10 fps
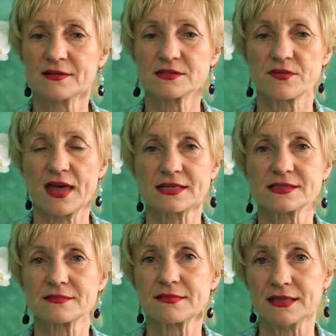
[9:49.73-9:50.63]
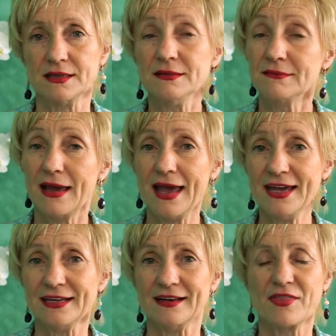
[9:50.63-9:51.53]
So that's the
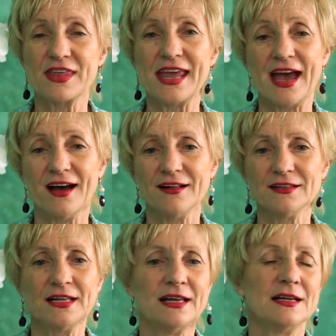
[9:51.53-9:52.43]
A. The L